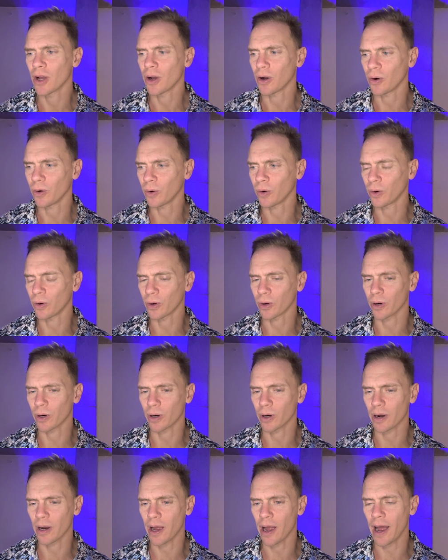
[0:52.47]

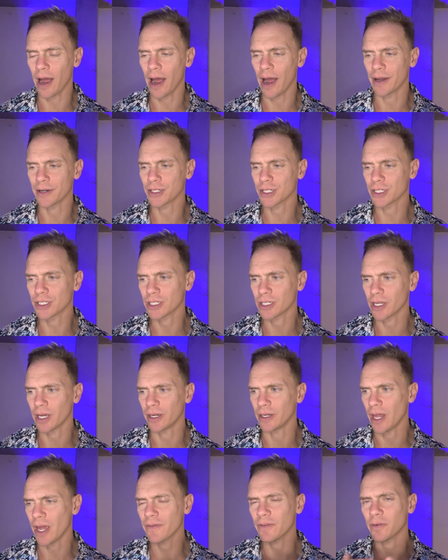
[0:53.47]
or uh, just
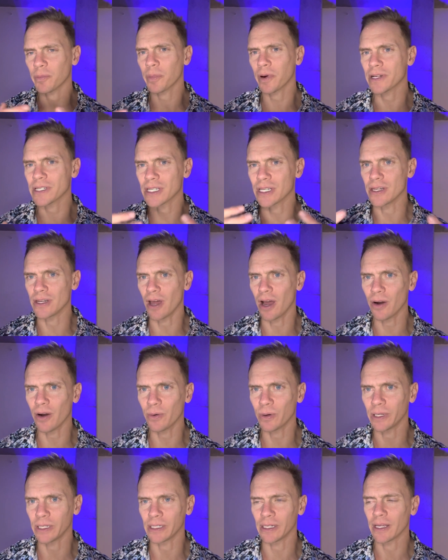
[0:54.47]
an ever-present
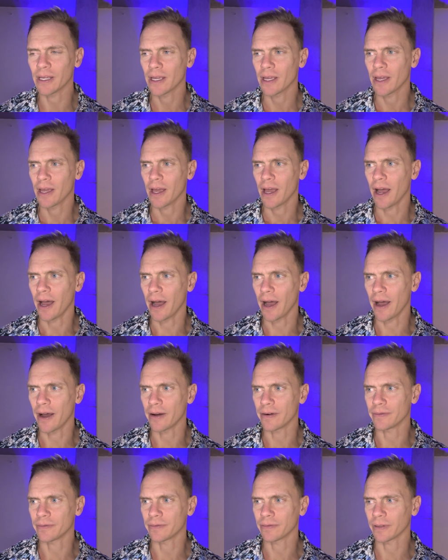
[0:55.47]
knowing
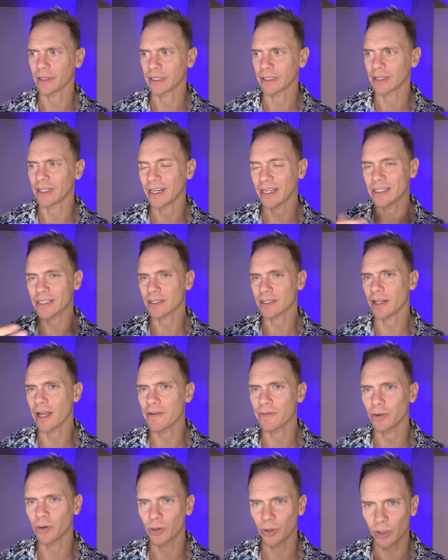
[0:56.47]
of like the next
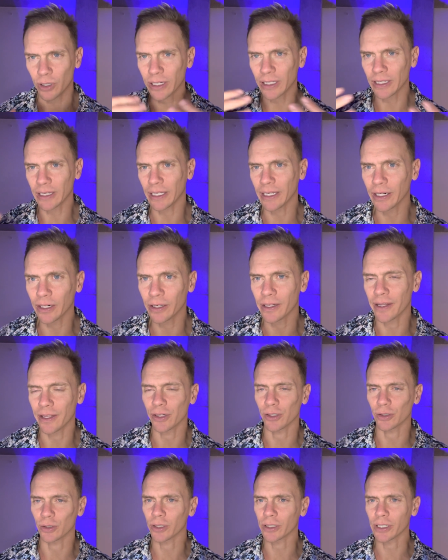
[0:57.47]
level or clarity that
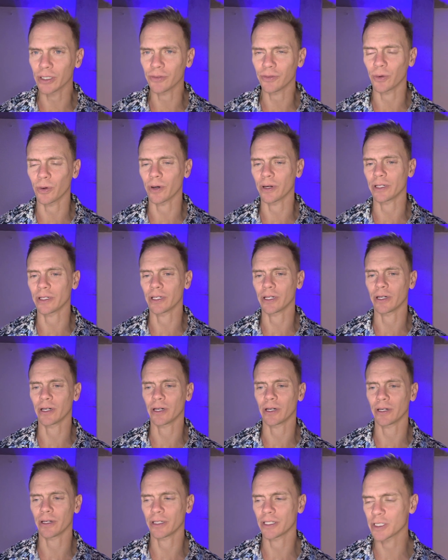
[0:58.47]
you're looking for in
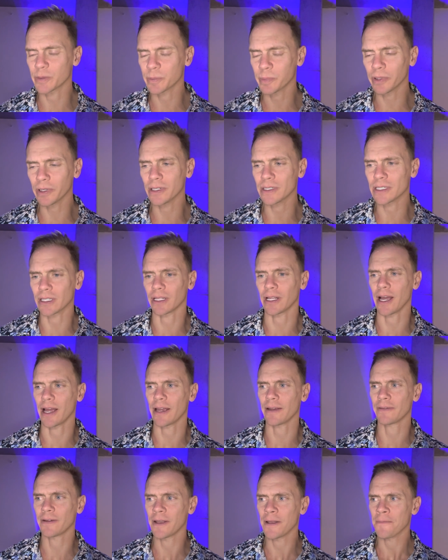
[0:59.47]
your experience in life.
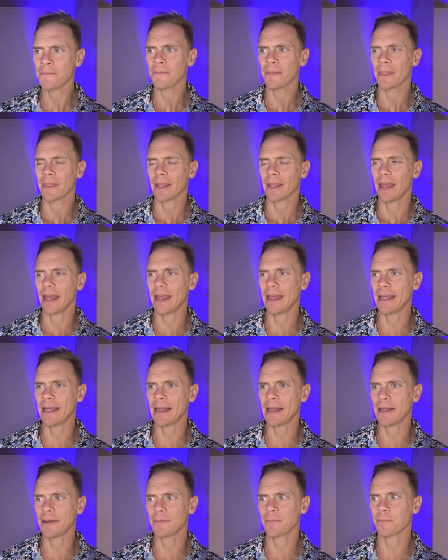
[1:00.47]

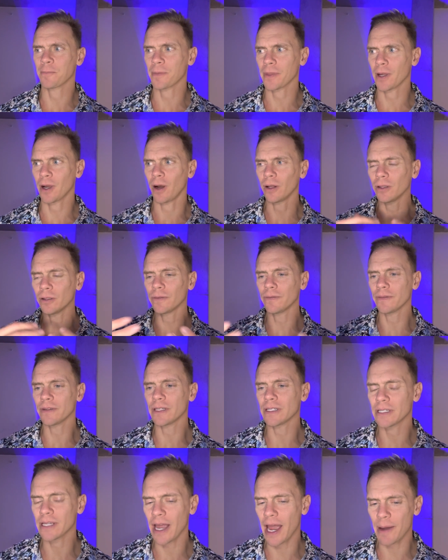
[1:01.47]
And all of
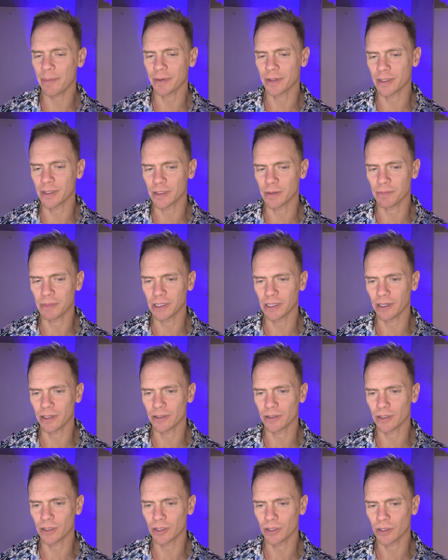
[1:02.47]
this happens
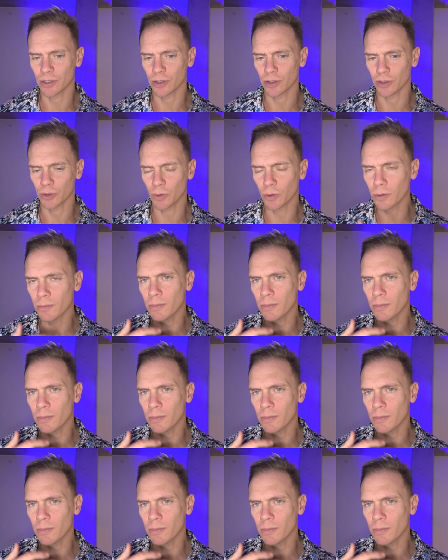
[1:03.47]
because your